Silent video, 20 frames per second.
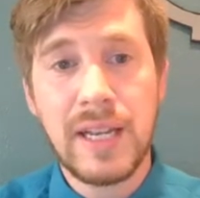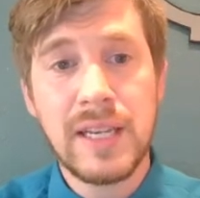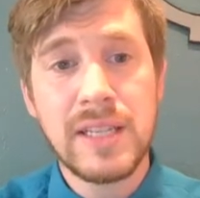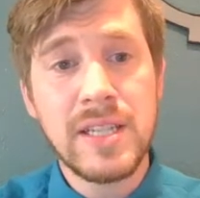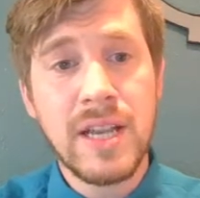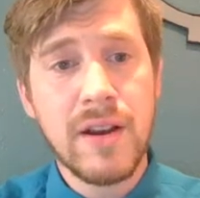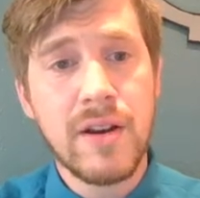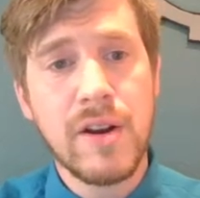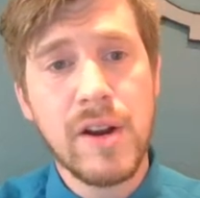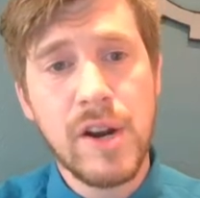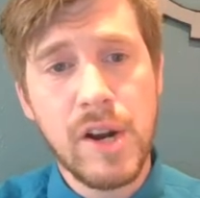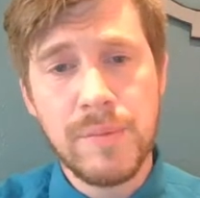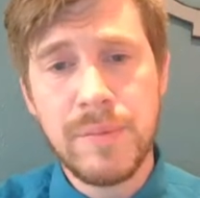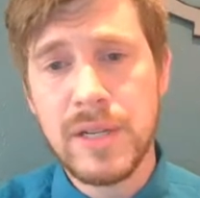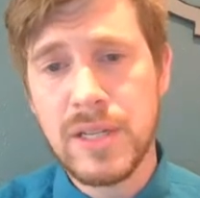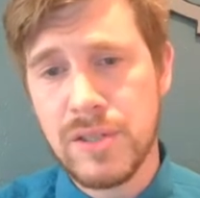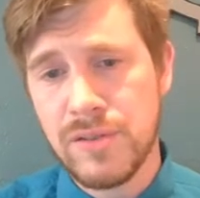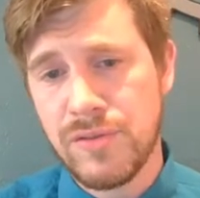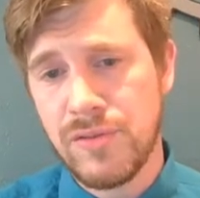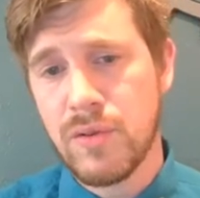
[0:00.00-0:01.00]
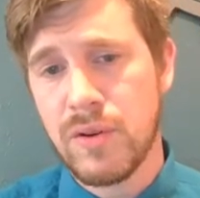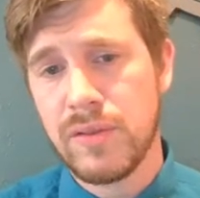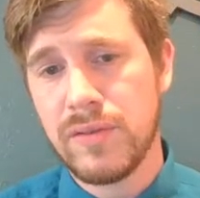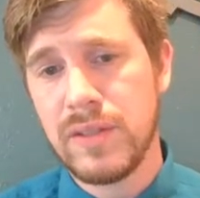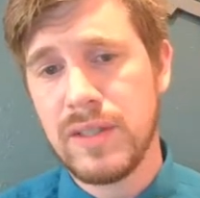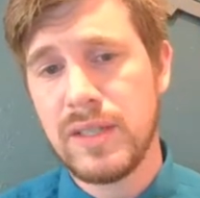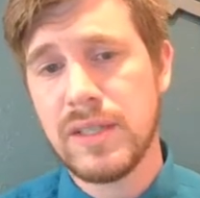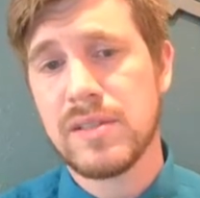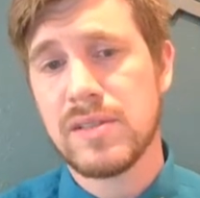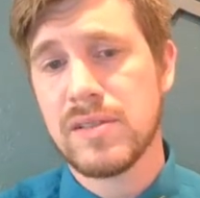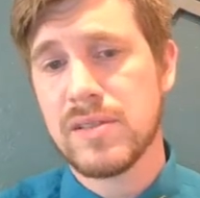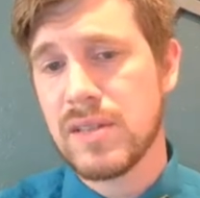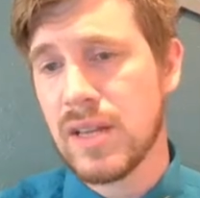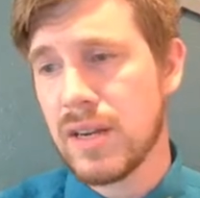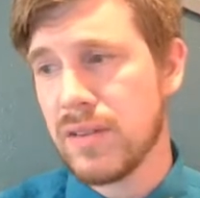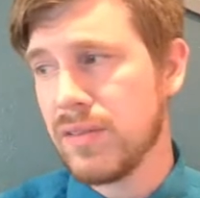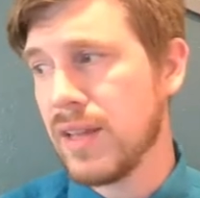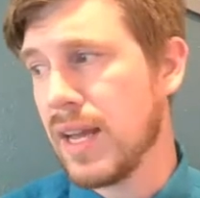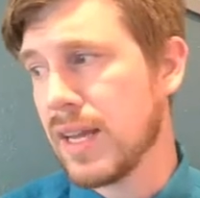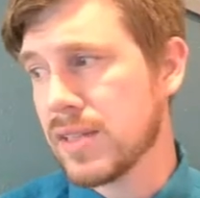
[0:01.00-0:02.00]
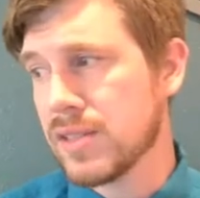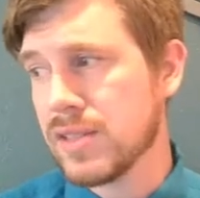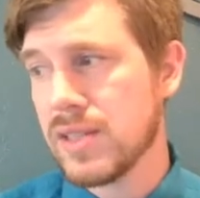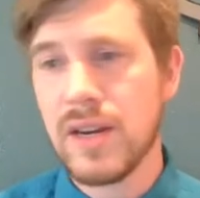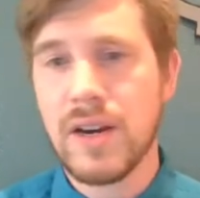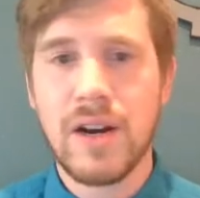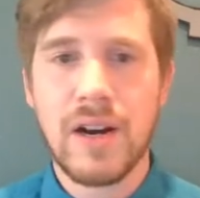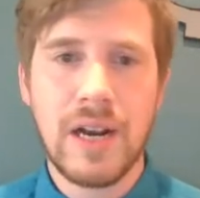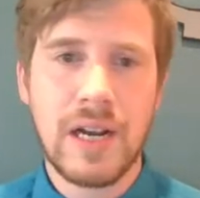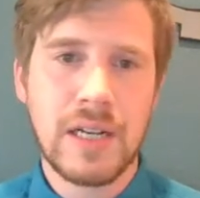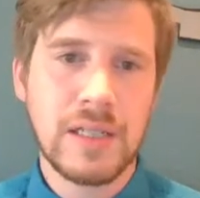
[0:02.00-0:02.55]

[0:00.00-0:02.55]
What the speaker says: interior image for one of these instead of the exterior.